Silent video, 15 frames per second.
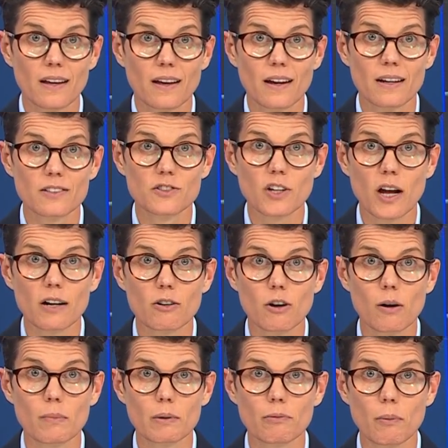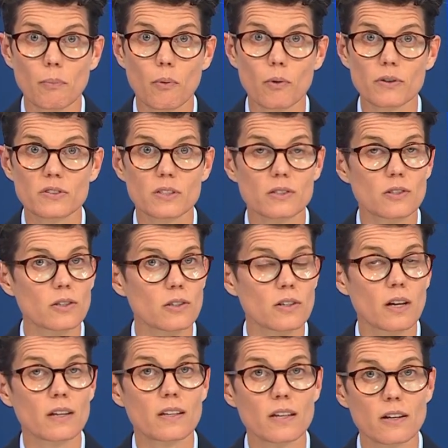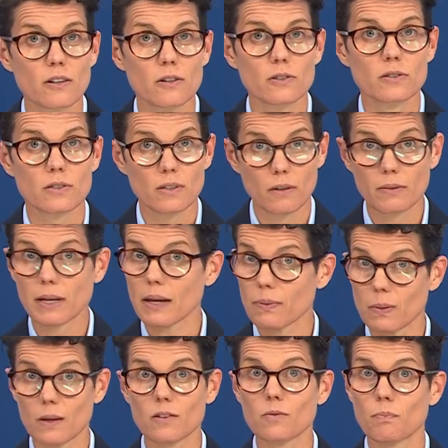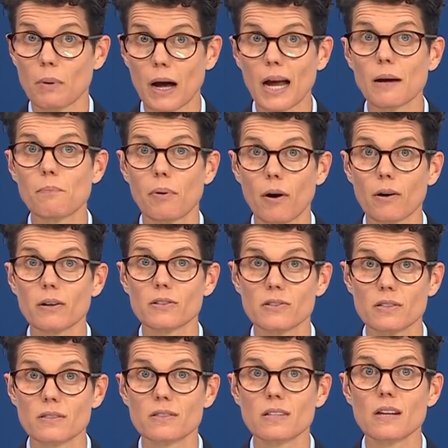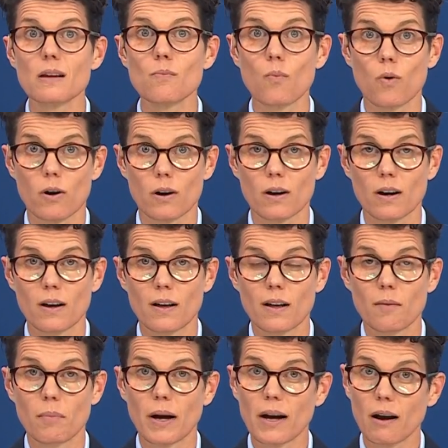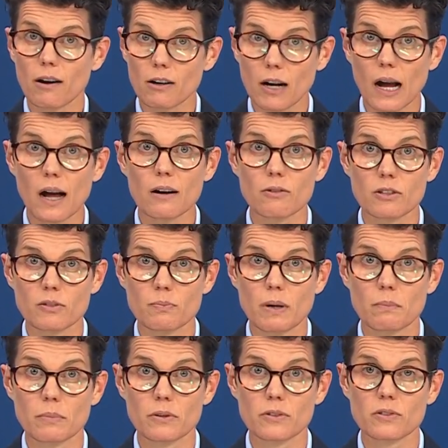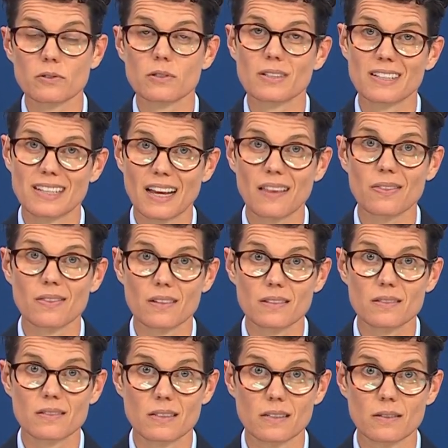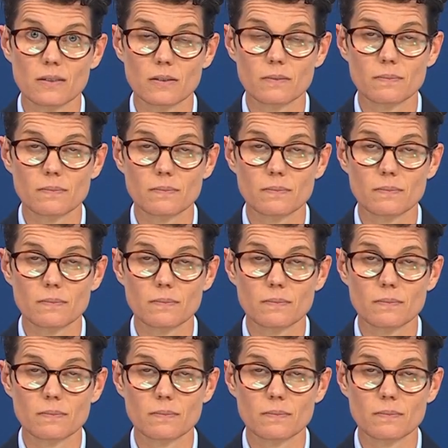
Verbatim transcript: And as John Croman reports, it took years of, get this, bipartisan teamwork by our Congress members to get this deal.